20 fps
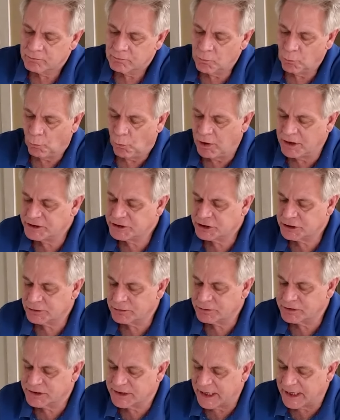once
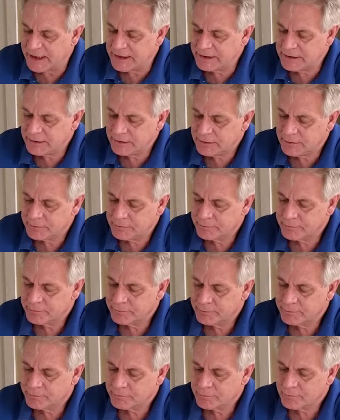you're done
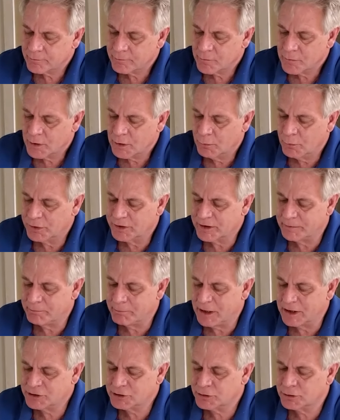with the
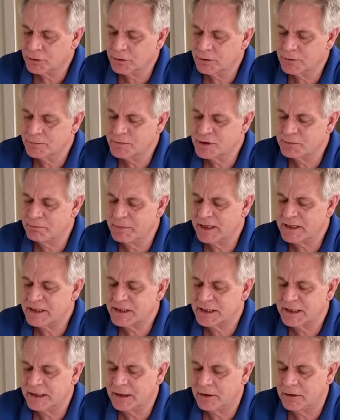mushrooms,
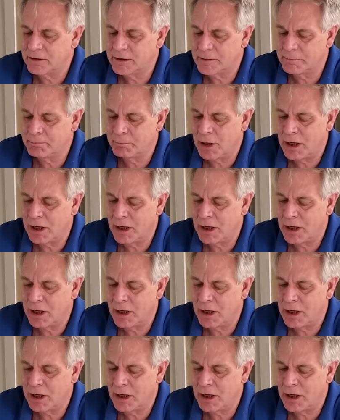mixing all of